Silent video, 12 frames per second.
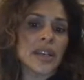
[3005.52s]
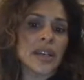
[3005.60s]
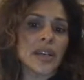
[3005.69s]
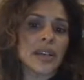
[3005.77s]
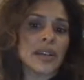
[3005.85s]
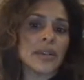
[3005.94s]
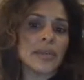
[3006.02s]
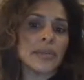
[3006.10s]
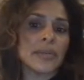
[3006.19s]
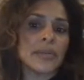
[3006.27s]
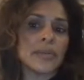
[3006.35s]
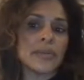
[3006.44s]

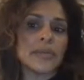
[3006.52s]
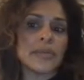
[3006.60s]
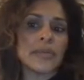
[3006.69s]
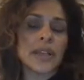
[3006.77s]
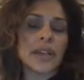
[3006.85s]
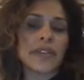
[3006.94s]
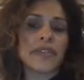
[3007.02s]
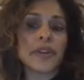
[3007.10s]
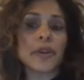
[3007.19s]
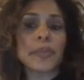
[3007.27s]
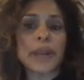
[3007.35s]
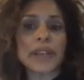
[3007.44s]
a
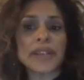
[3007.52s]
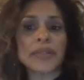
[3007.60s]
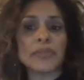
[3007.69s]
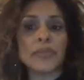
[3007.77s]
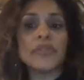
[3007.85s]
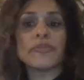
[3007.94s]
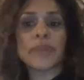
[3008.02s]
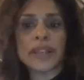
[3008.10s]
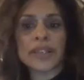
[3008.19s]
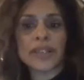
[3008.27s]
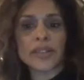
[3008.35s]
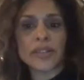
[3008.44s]
fear-based
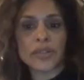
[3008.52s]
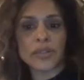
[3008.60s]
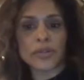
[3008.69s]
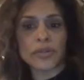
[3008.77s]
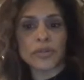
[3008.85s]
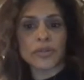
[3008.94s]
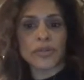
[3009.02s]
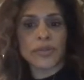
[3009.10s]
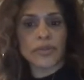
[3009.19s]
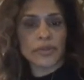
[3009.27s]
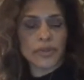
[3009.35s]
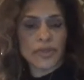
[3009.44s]
movement to
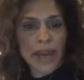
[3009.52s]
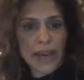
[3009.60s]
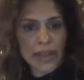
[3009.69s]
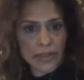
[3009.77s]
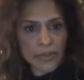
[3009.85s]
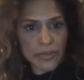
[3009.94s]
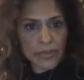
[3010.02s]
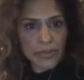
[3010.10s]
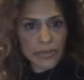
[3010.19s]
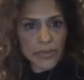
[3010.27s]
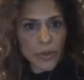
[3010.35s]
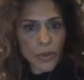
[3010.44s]
that,
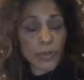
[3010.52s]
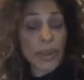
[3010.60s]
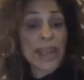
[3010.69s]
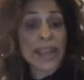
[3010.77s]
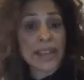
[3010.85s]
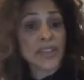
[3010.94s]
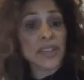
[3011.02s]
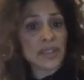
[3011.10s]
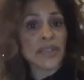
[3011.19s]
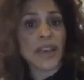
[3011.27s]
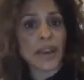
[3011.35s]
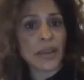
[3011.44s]
or pain
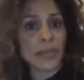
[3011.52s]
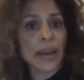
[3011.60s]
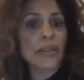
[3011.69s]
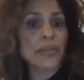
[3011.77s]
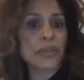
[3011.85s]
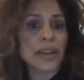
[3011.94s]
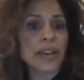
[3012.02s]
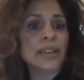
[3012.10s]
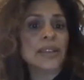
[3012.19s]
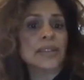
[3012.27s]
to that pathway.